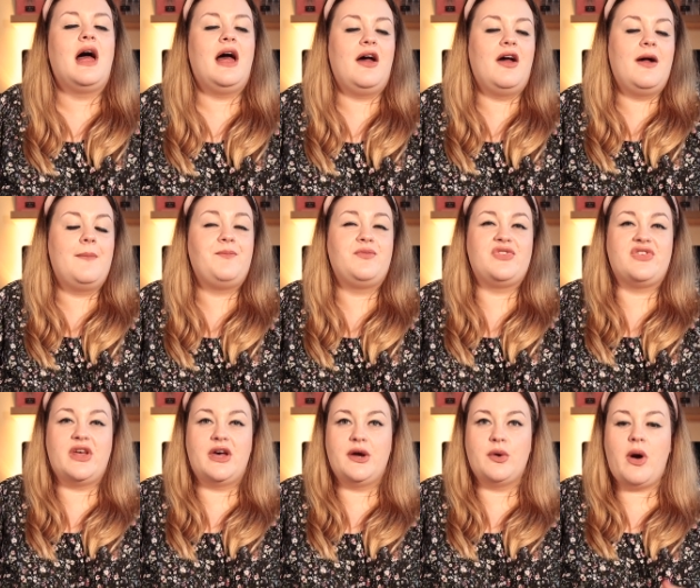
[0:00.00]
um,
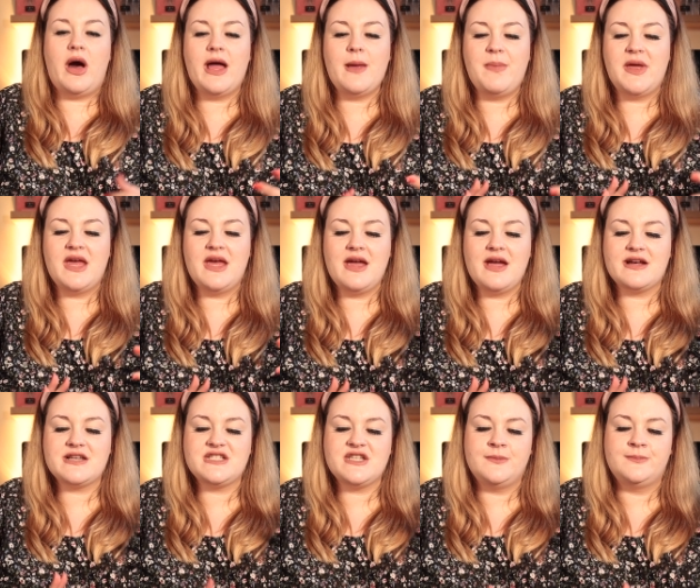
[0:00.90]
so i
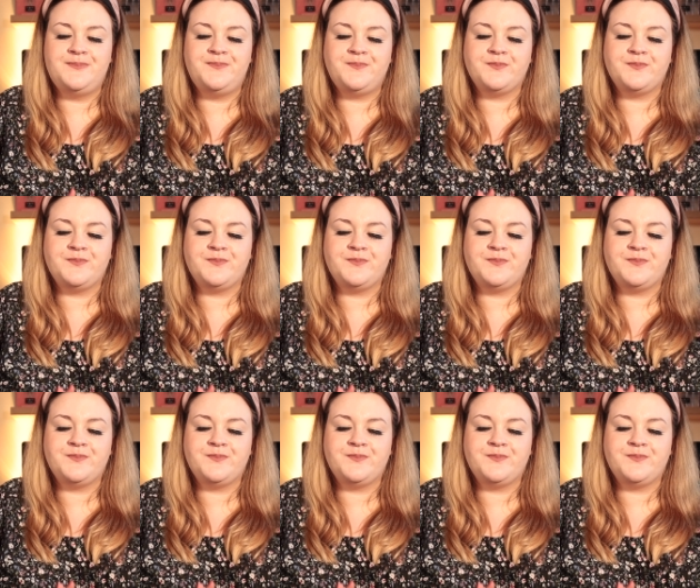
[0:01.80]
picked